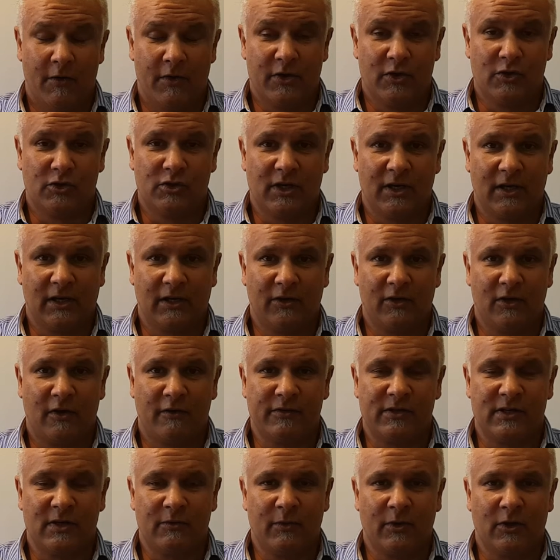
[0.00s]
Here in New Zealand,
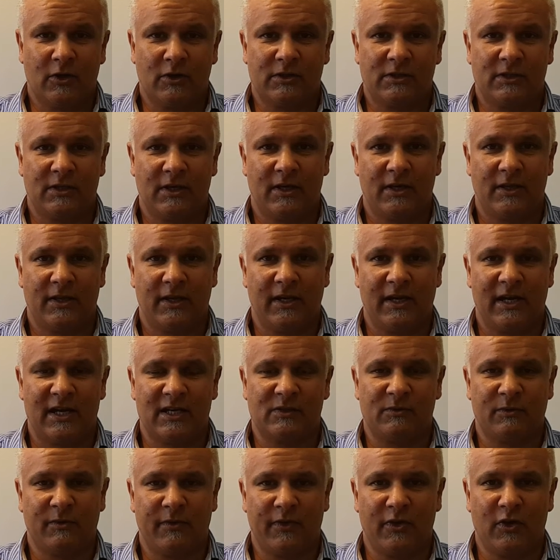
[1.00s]
obviously, we've got the
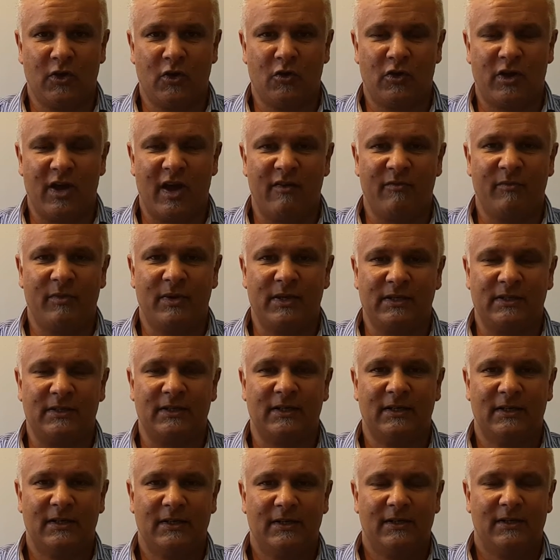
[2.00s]
announcement of the new government,
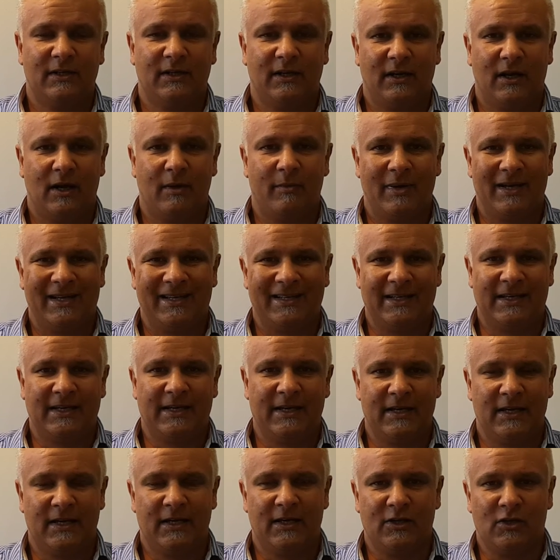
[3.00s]

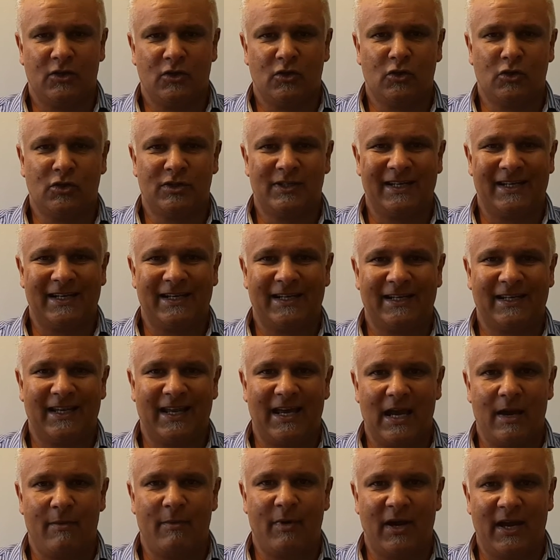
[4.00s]
a New Zealand
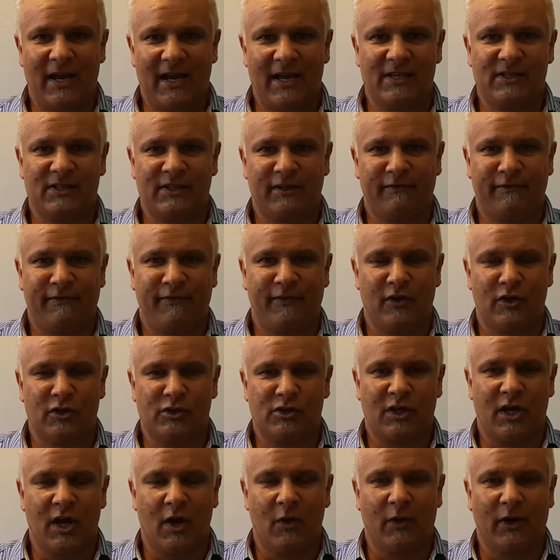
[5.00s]
Labour NZ
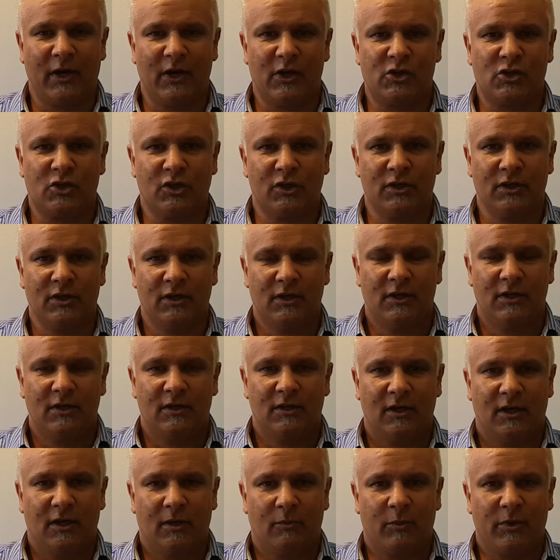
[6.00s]
First coalition,
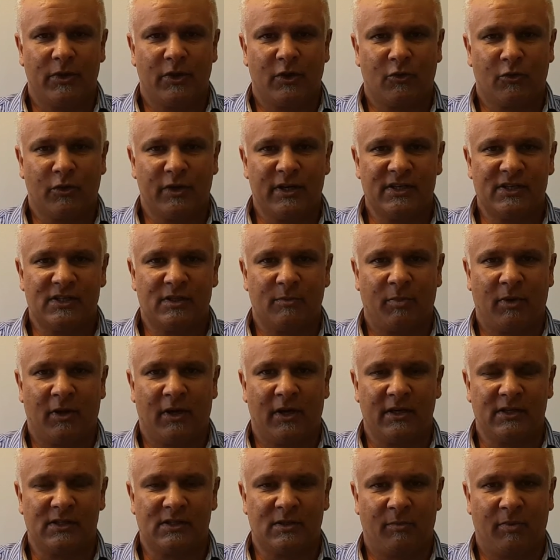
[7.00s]
with the green
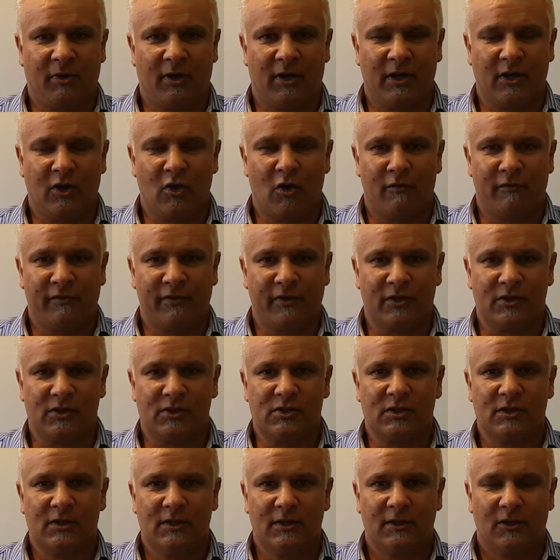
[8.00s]
supplying
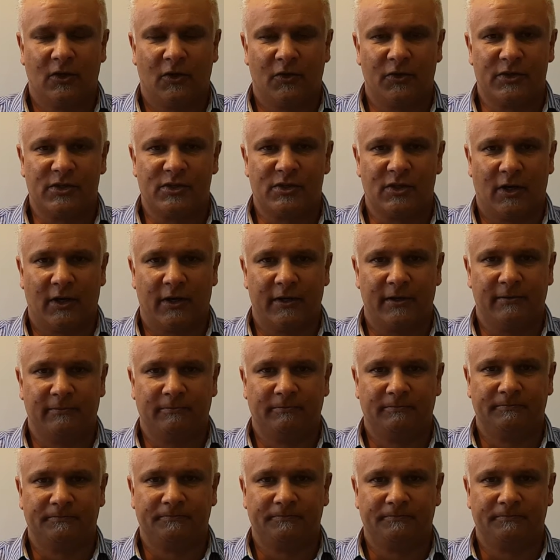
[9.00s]
confidence on the side.